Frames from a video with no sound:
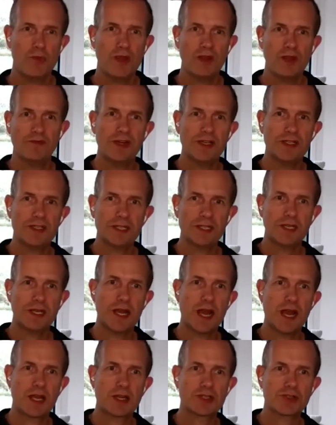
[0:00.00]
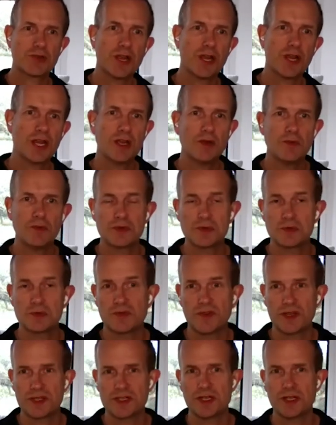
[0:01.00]
you know, we invested in Axe Trading,
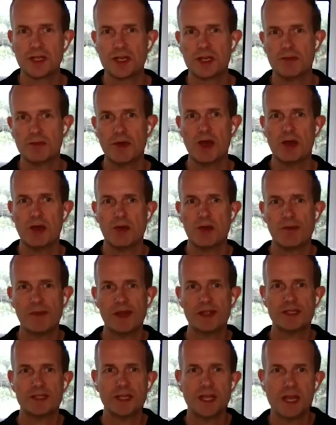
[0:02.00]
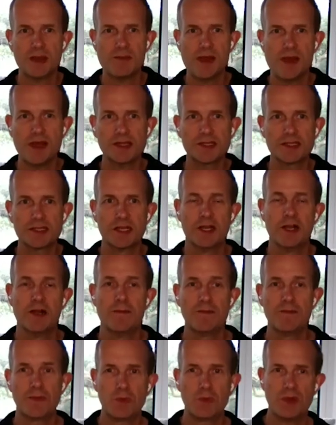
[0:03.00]
which was fixed income OMS
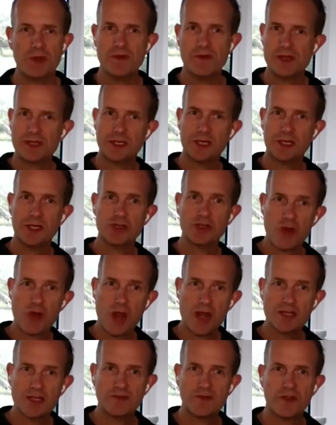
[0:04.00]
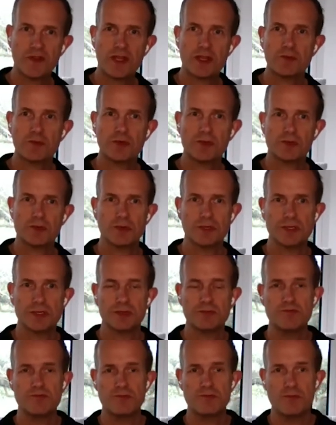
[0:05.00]
EMS. We invested in TransFICC,
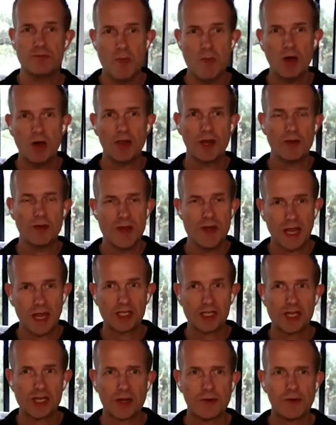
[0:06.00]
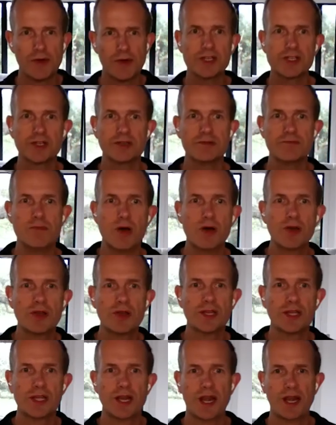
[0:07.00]
which was mar- you know, next
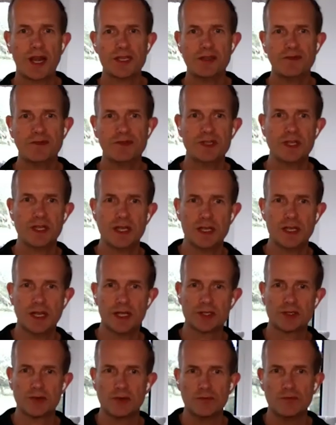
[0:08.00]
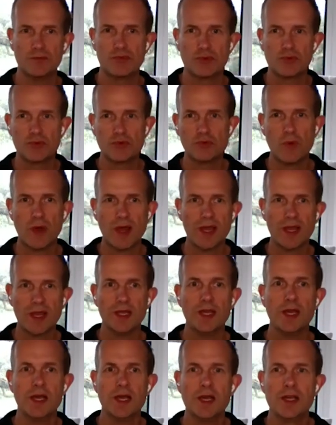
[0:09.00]
generation market connectivity in that sort of
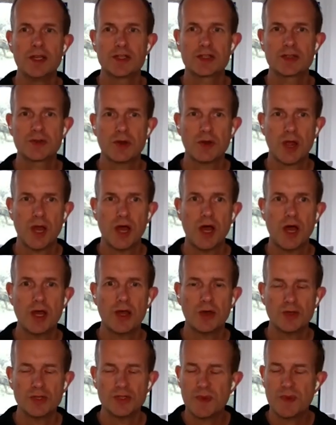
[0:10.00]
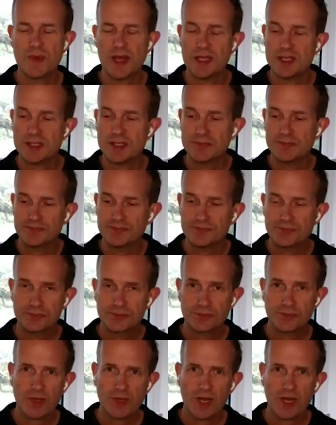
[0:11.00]
Broadway stroke ION space.